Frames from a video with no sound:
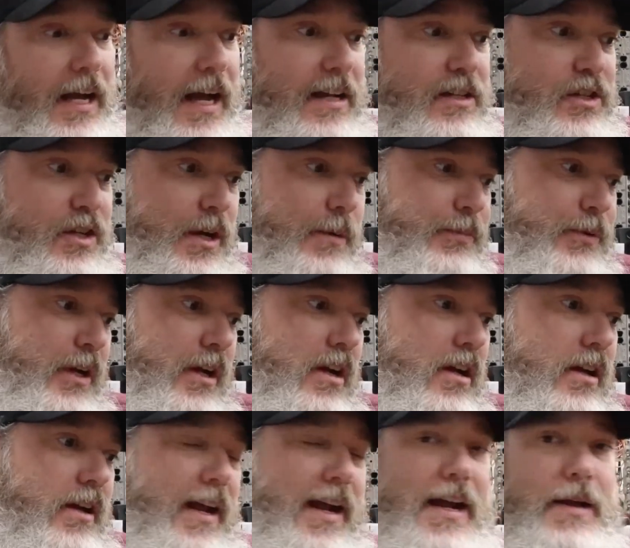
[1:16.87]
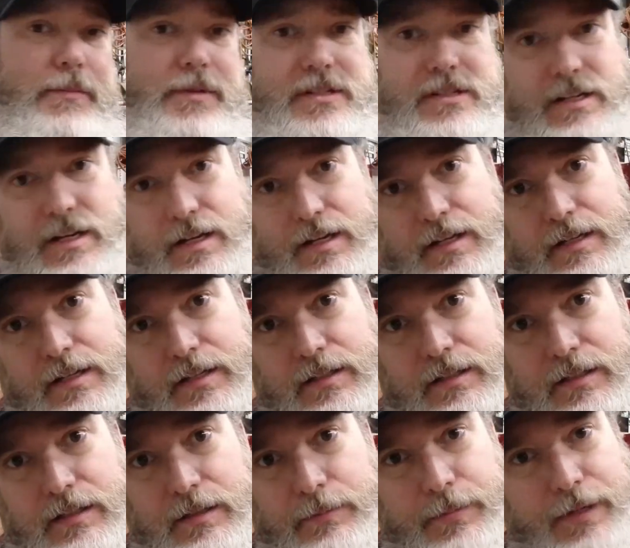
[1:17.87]
I jumped on Amazon.
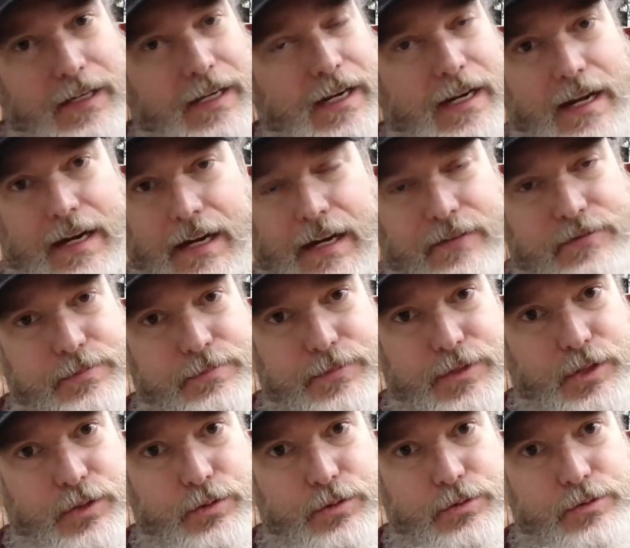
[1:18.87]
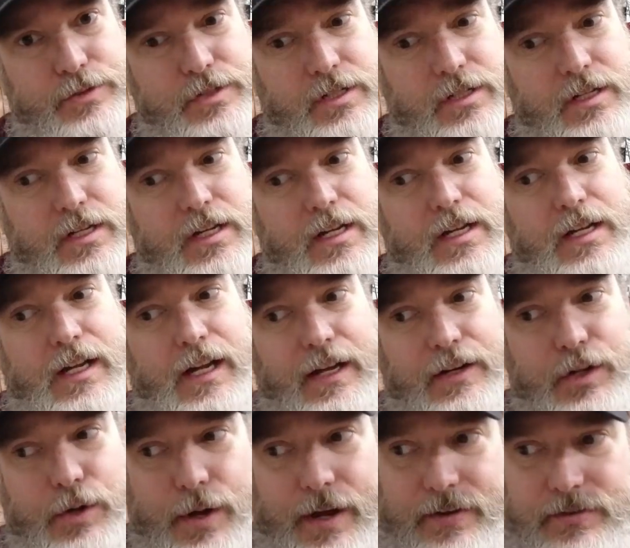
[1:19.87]
I'm like, I gotta have some tunes. I
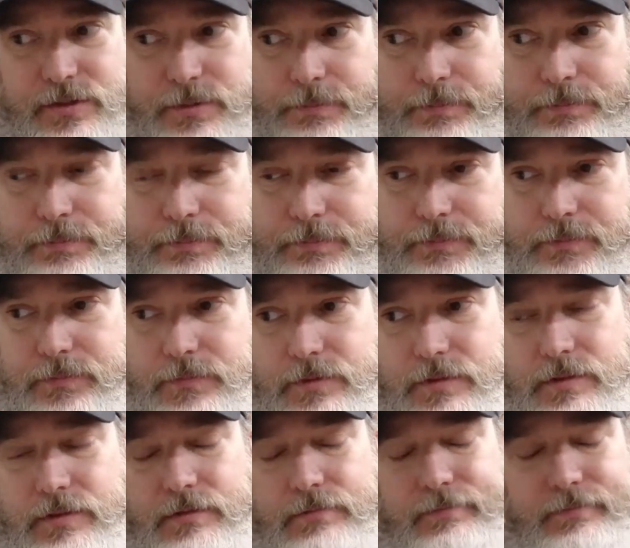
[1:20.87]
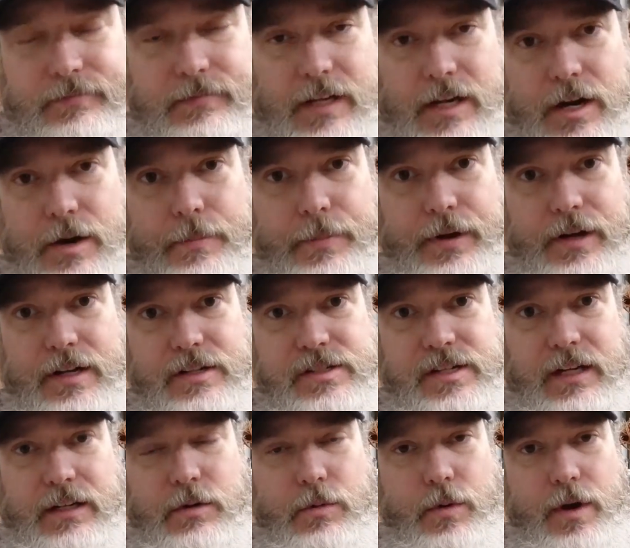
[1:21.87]
do have some earbuds
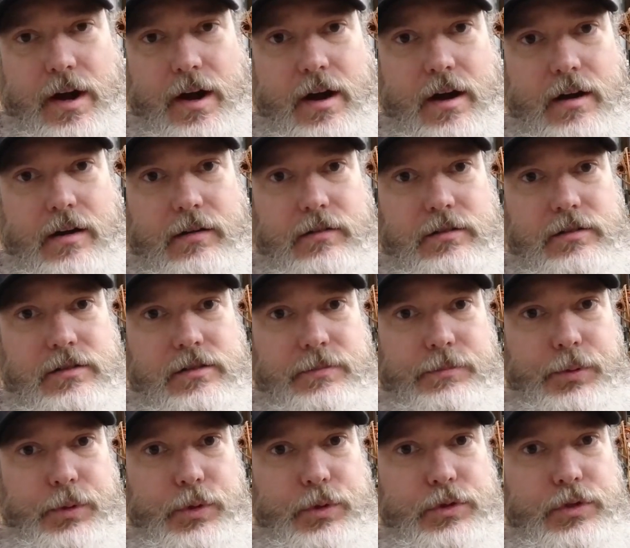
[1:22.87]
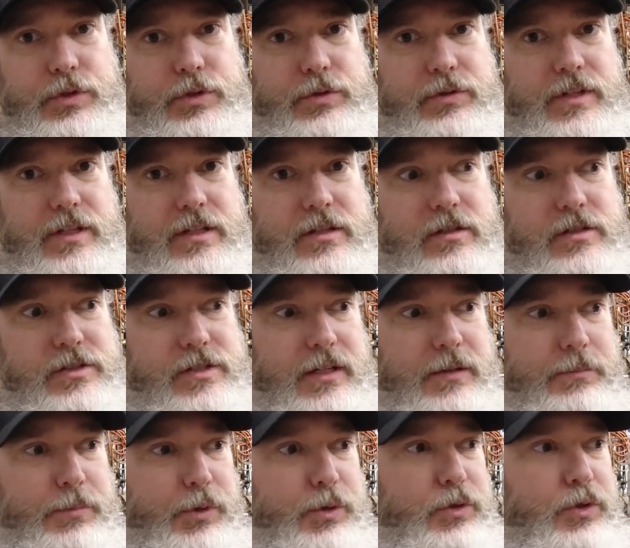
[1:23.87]
I can wear, some Bluetooth deals. I
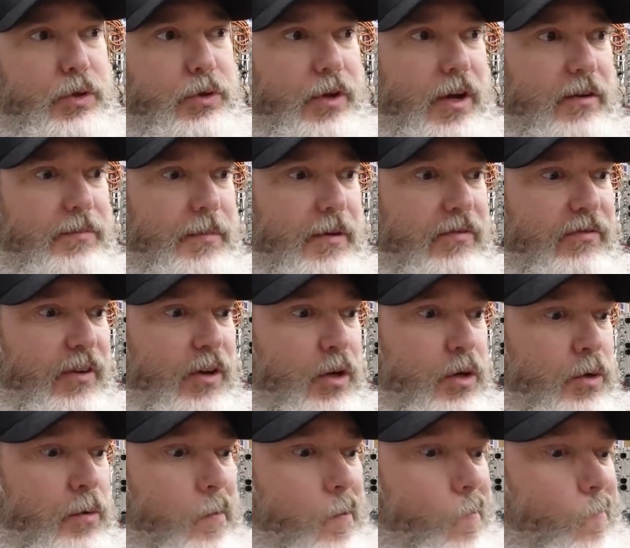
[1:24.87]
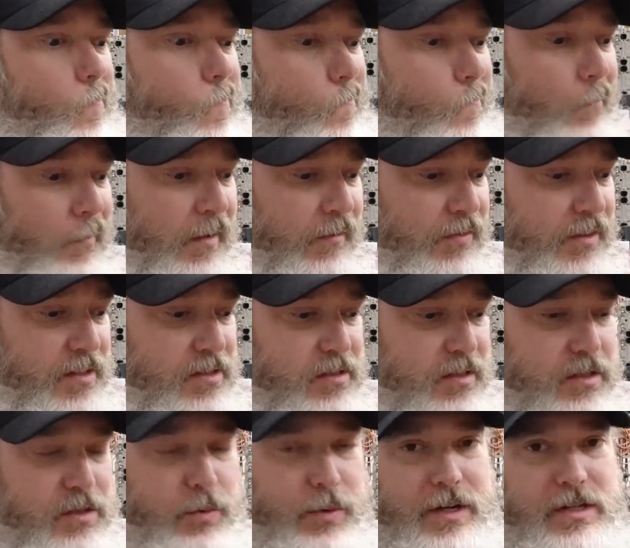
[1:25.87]
can Bluetooth off my phone if this
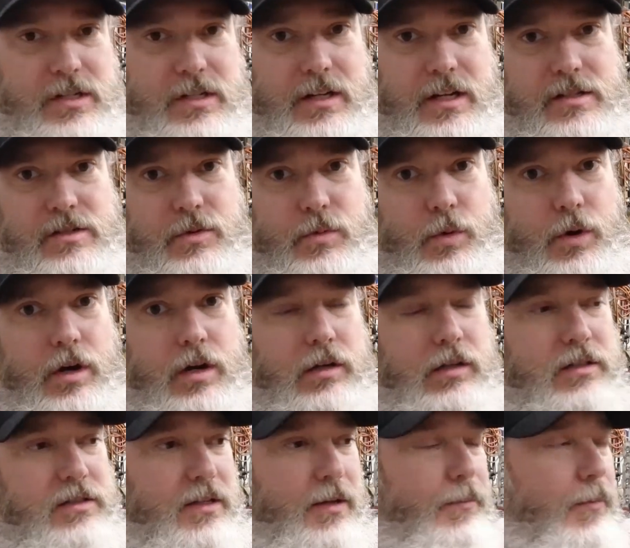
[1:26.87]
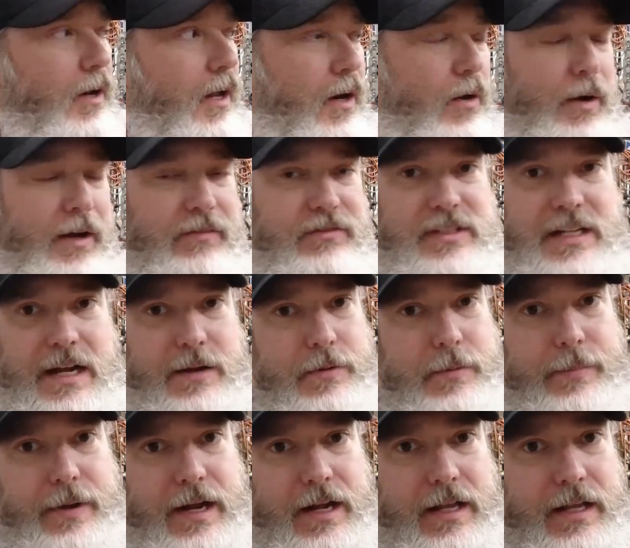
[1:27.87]
situation doesn't work, because I don't have time
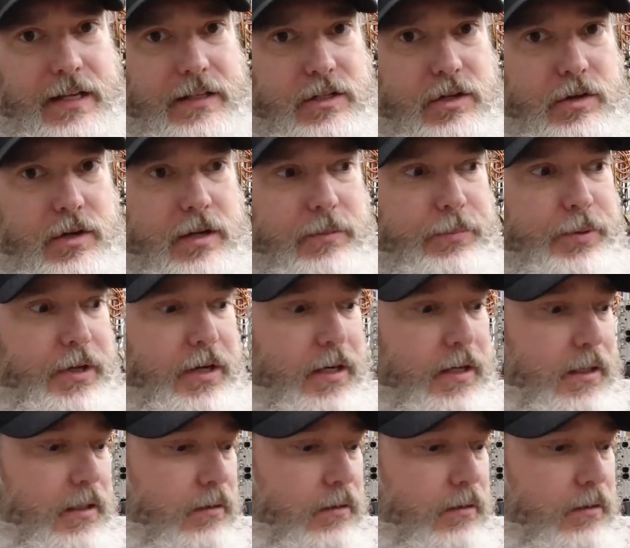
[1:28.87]
to buy a head unit and put it